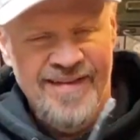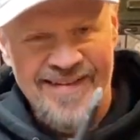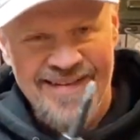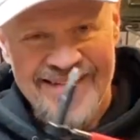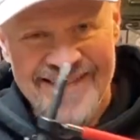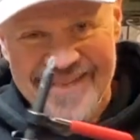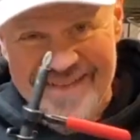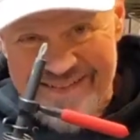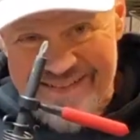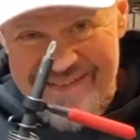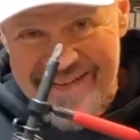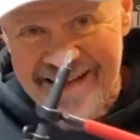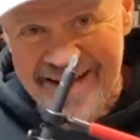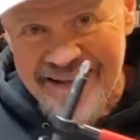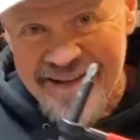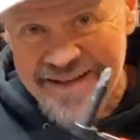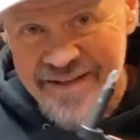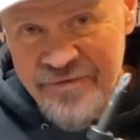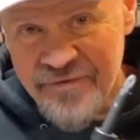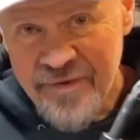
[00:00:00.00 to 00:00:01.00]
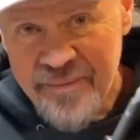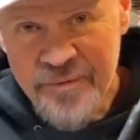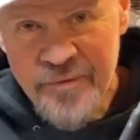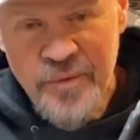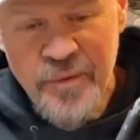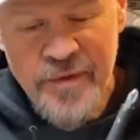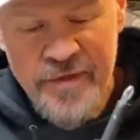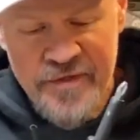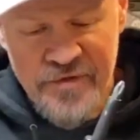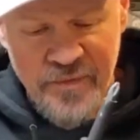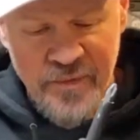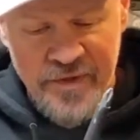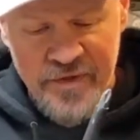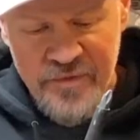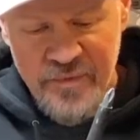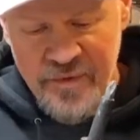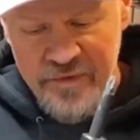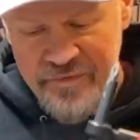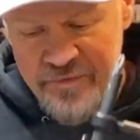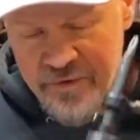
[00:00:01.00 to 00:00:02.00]
today, February
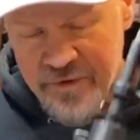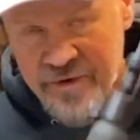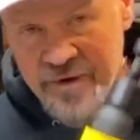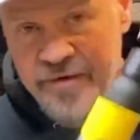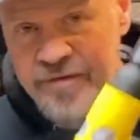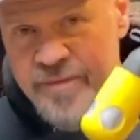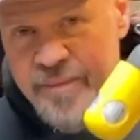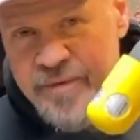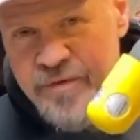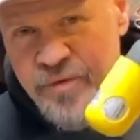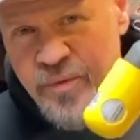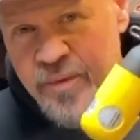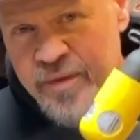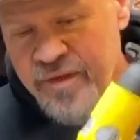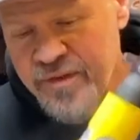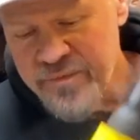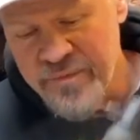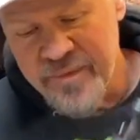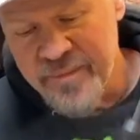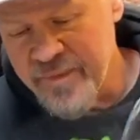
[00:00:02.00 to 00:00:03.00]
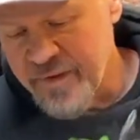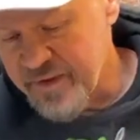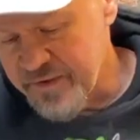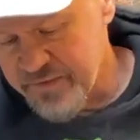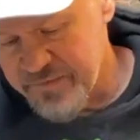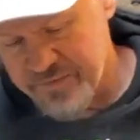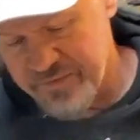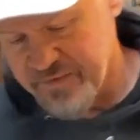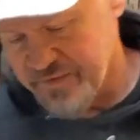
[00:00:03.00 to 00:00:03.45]
2024, costs about 23 bucks.